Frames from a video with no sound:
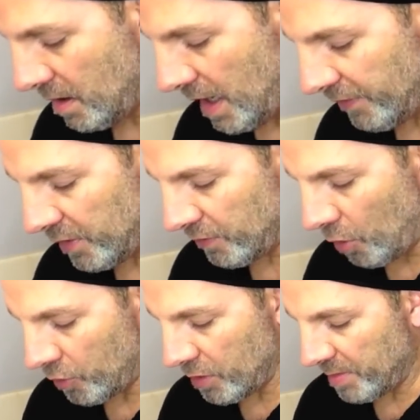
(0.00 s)
After you've
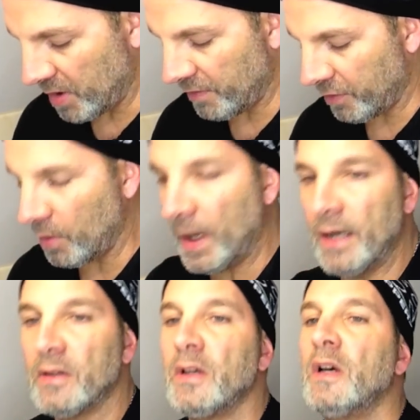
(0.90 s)
grown your beard for a
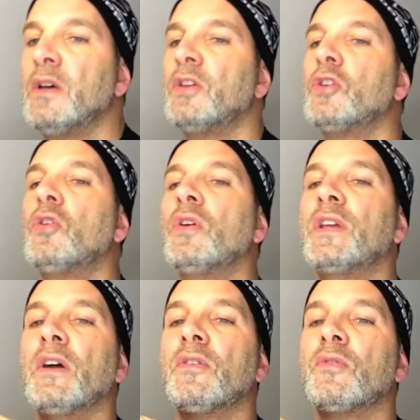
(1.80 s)
while, you can go in
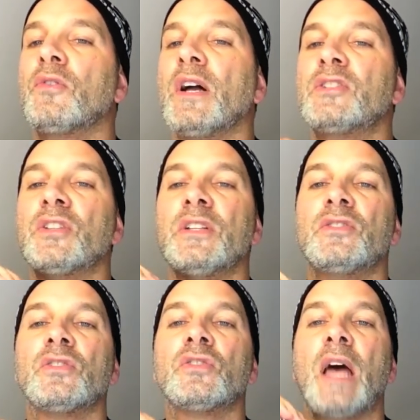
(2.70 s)
the other direction and
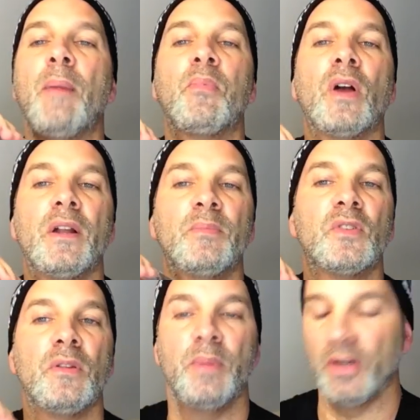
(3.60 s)
just stop right up
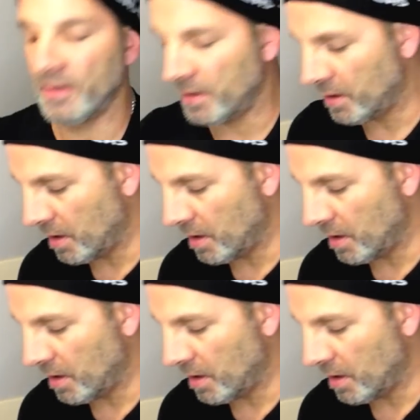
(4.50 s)
to the beard.